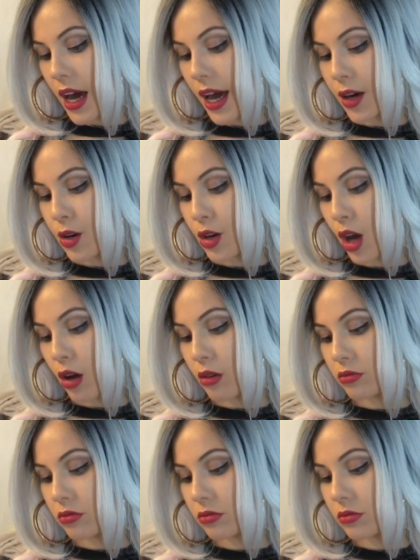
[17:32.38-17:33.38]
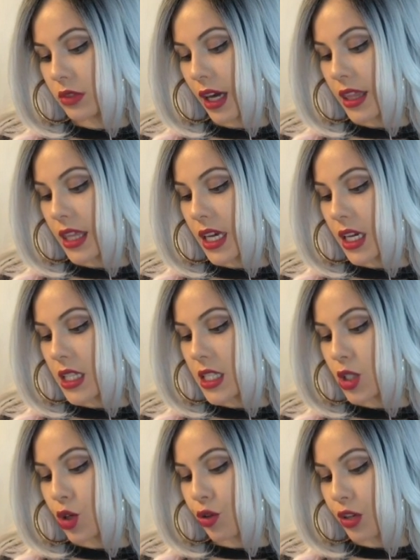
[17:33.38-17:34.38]
I don't know. I think
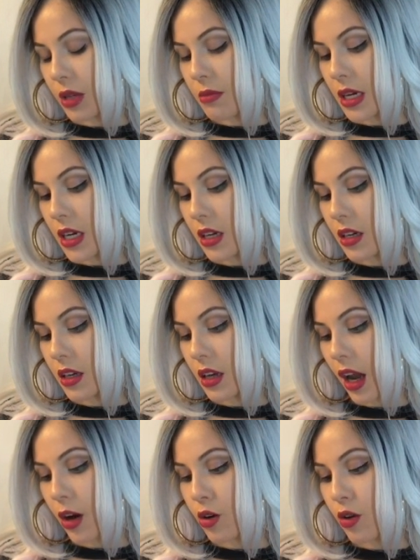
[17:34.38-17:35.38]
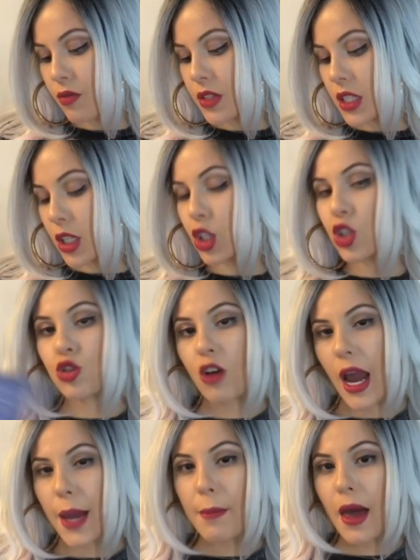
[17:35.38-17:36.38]
it's creamy, and I don't know if it's gonna
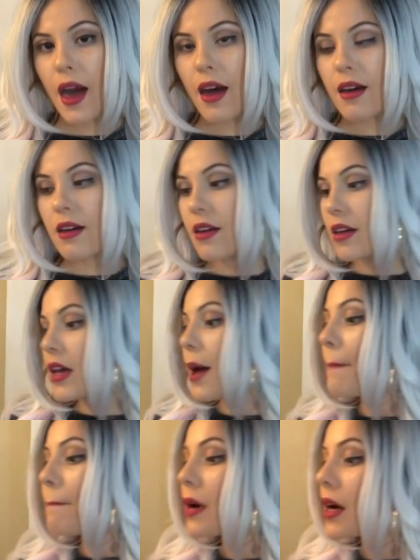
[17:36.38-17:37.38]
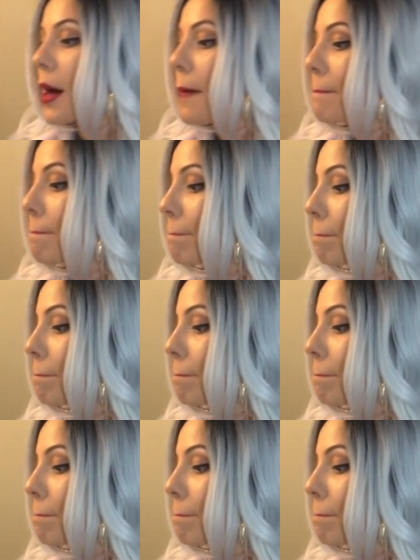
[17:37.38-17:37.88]
dry matte, but